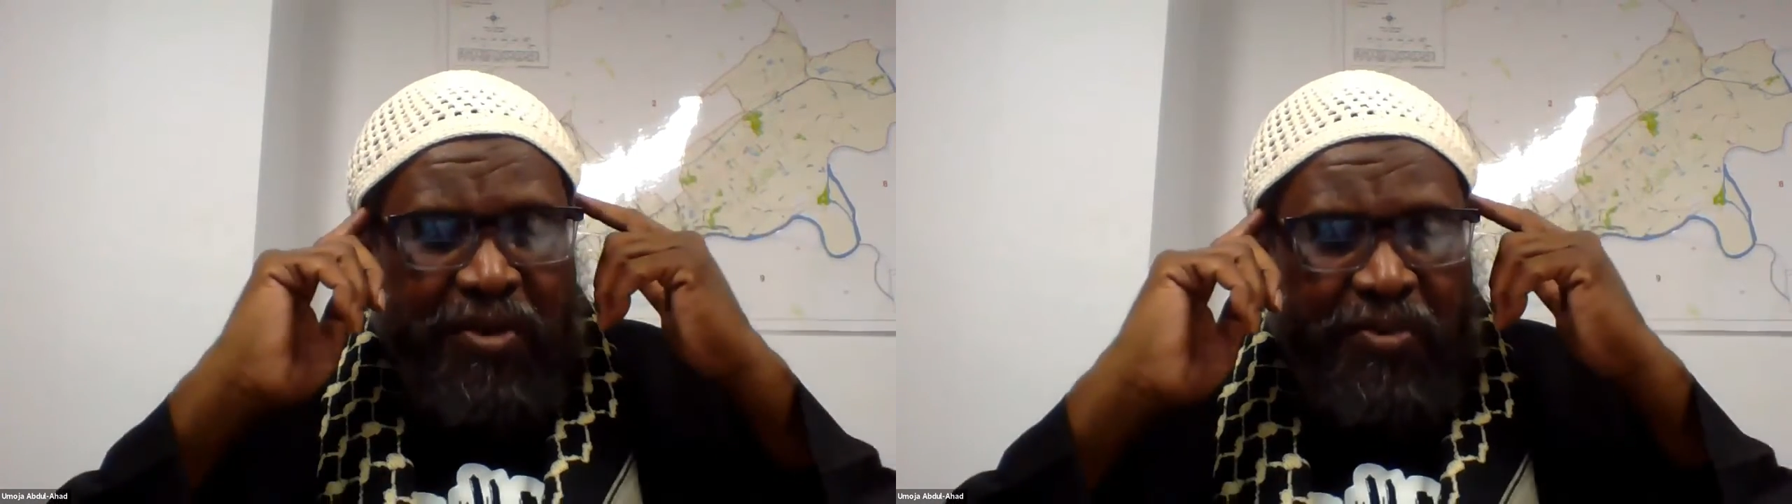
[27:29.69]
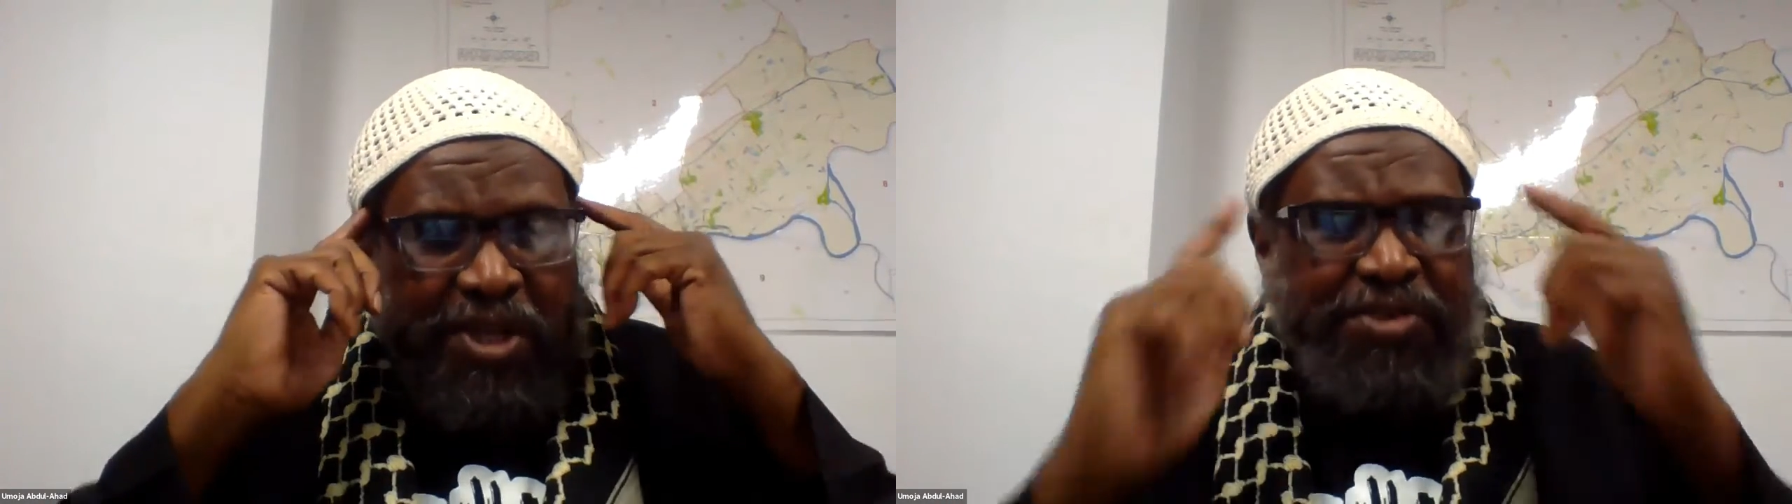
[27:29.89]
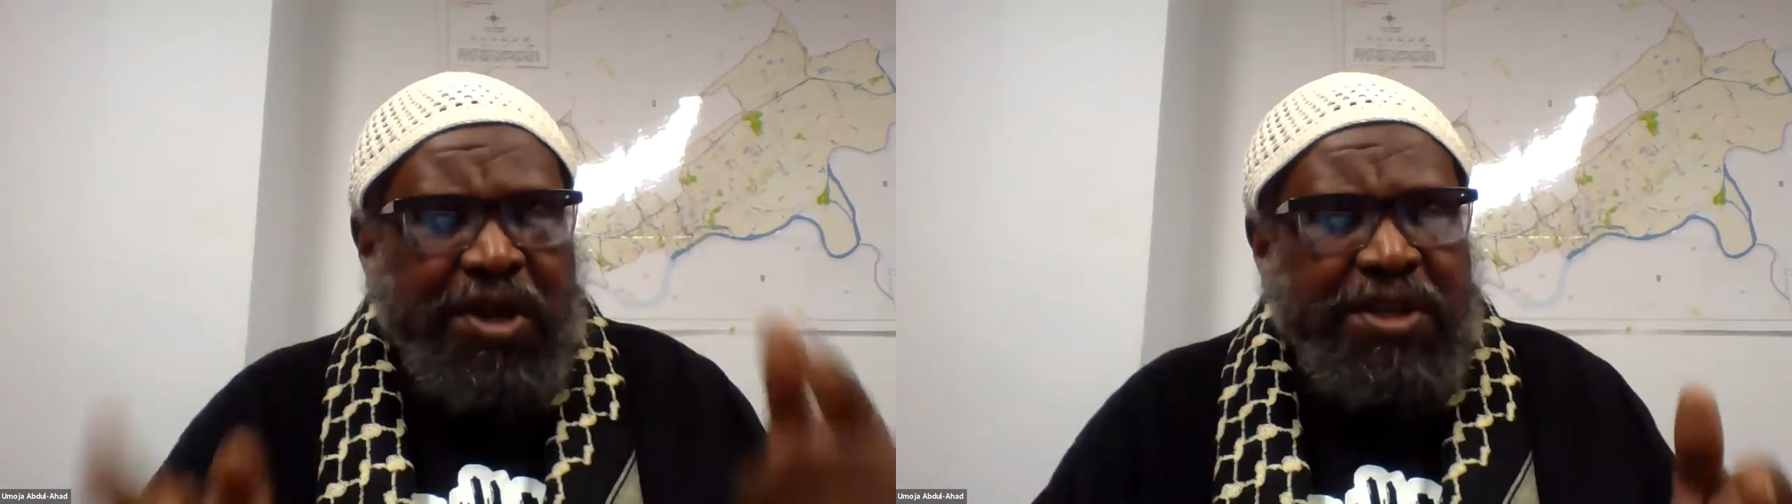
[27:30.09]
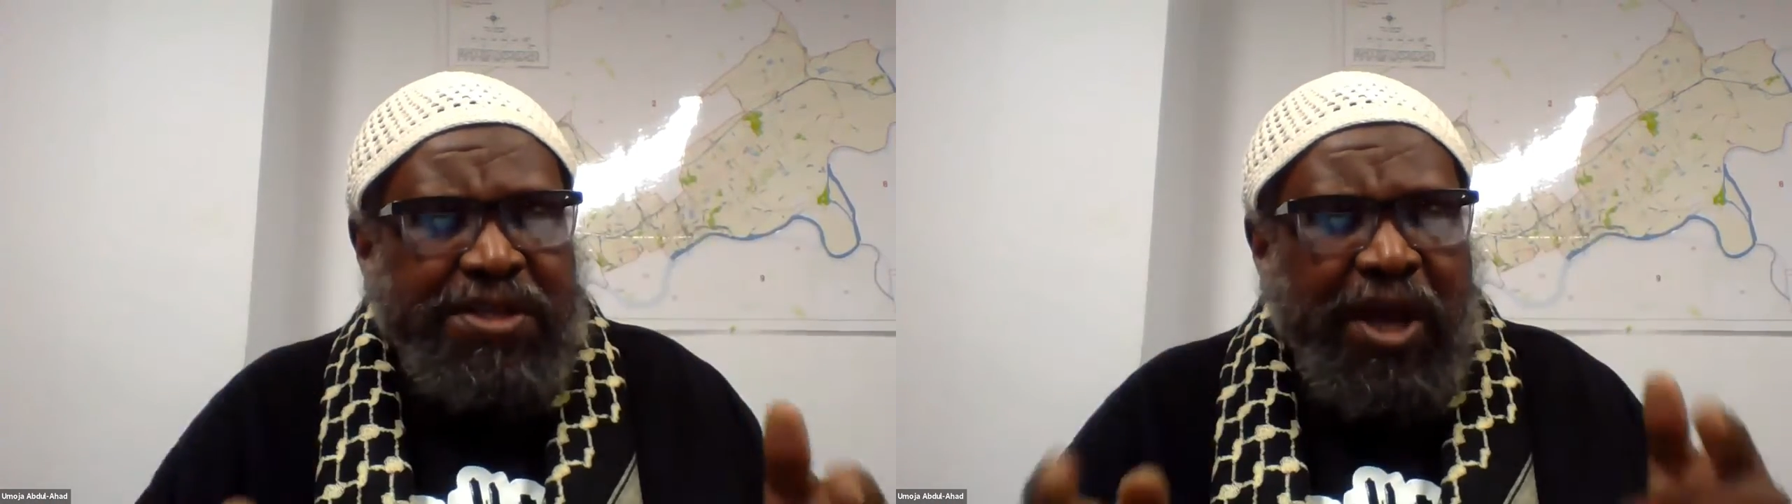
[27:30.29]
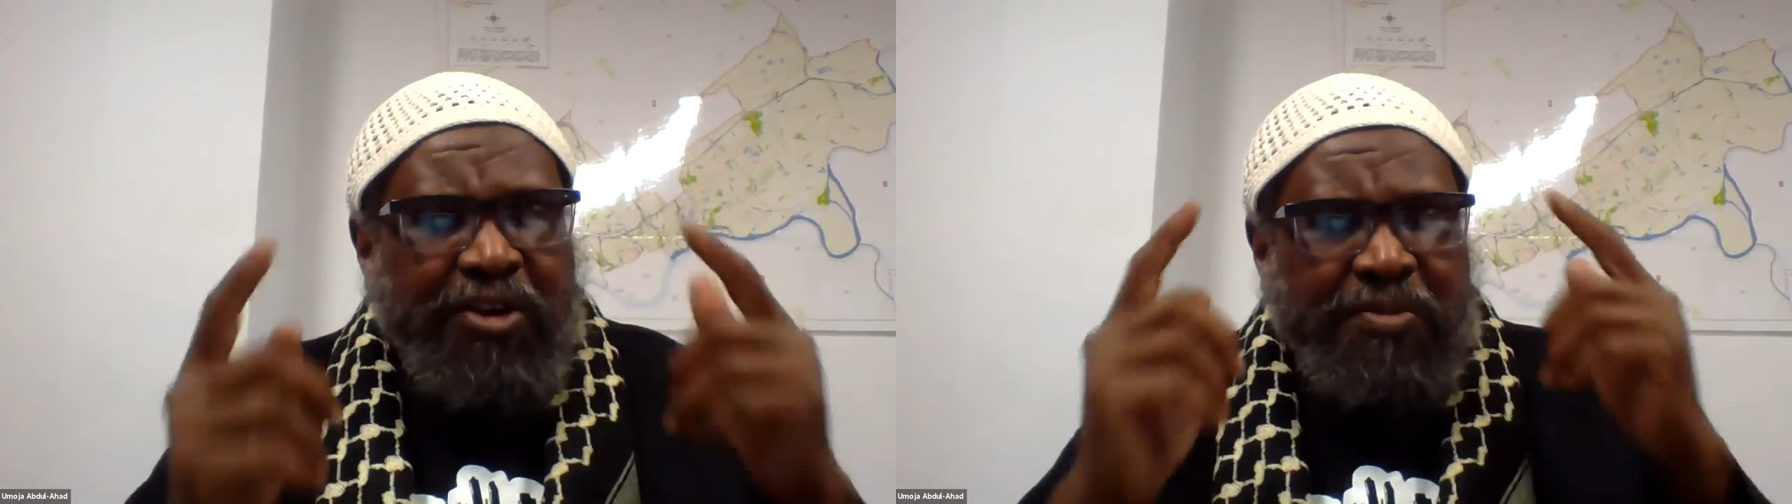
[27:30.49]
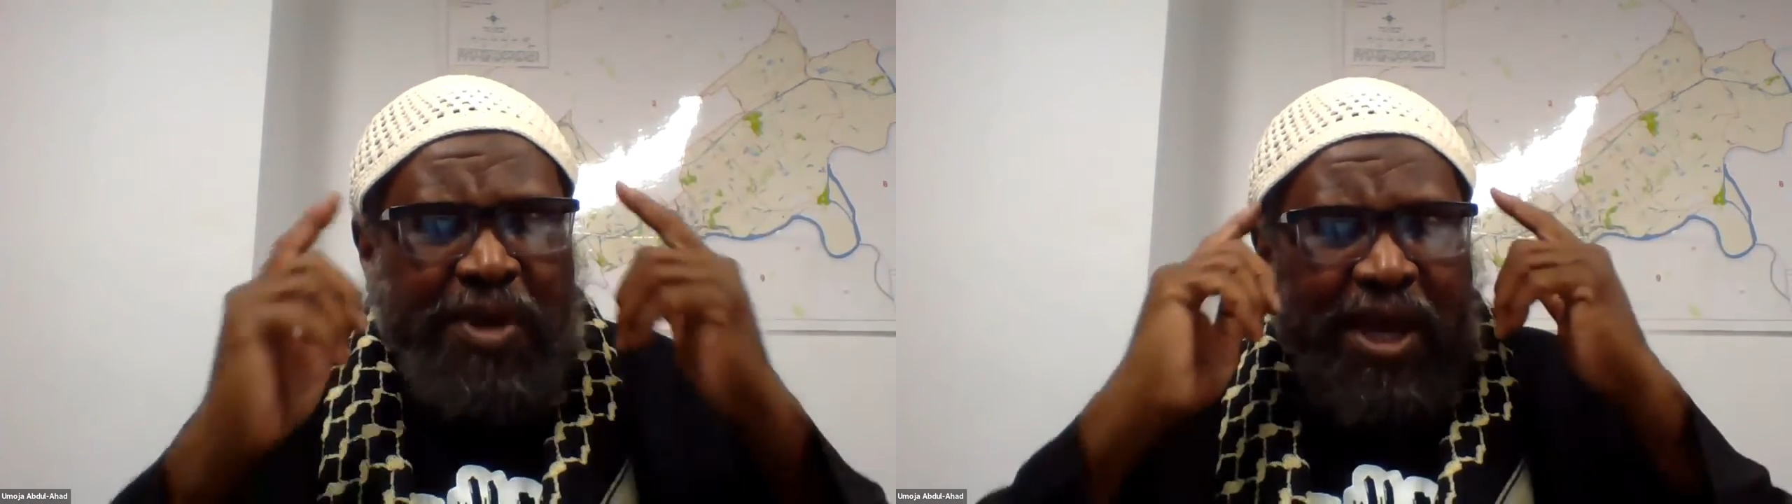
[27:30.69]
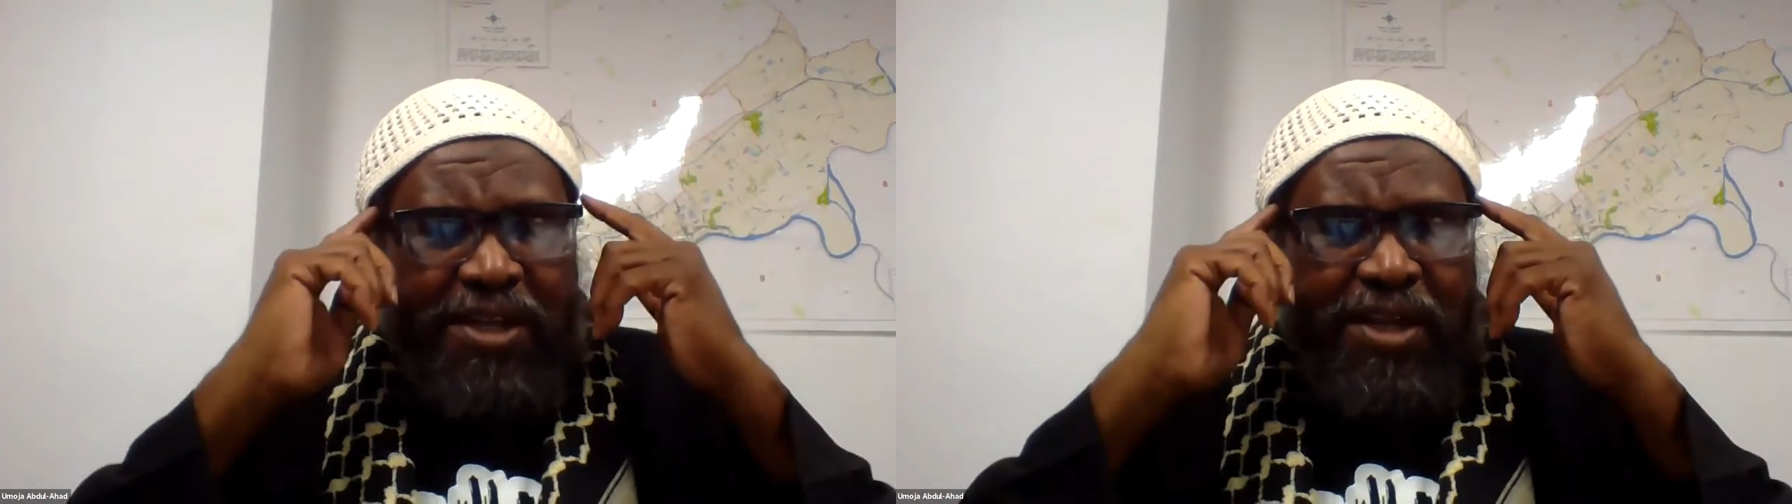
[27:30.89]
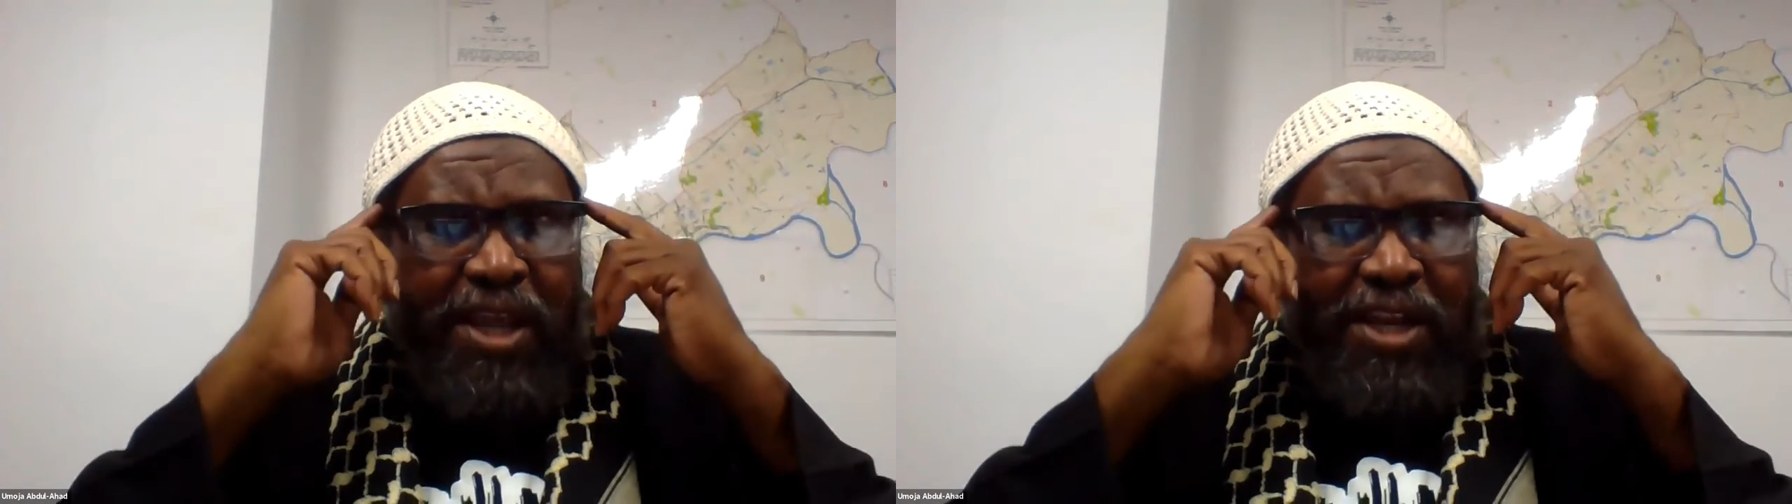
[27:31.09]
When they started talking about
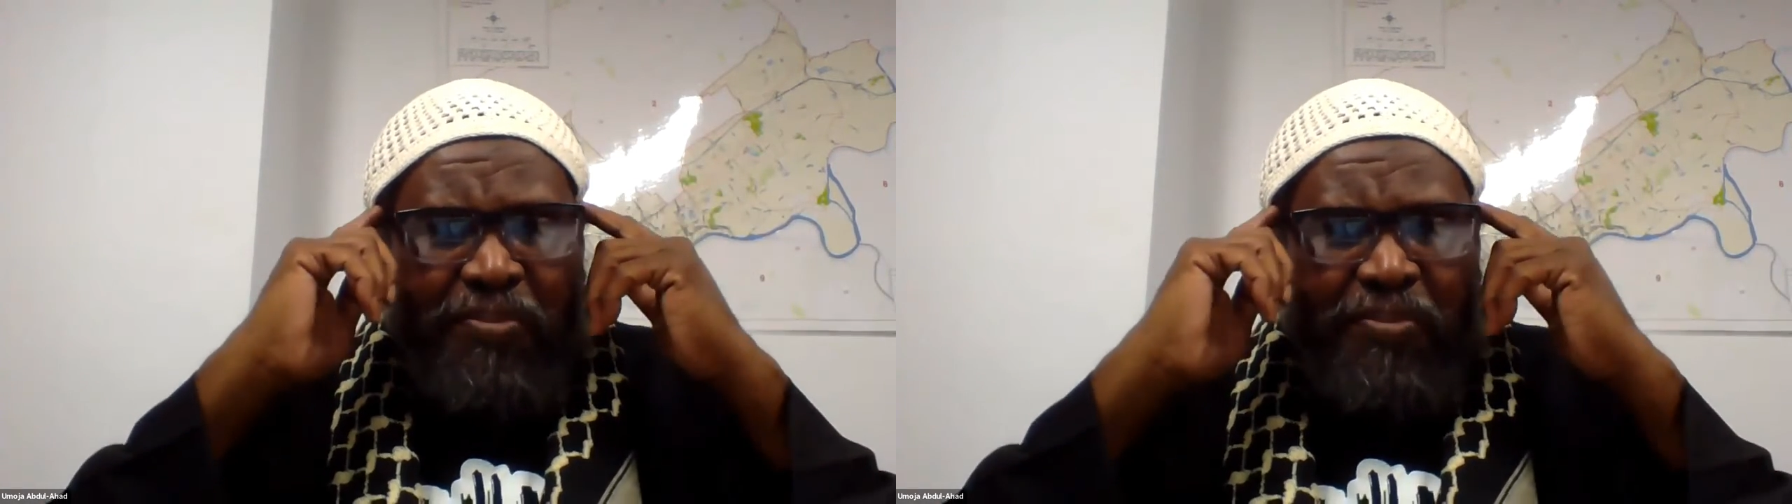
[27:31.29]
it,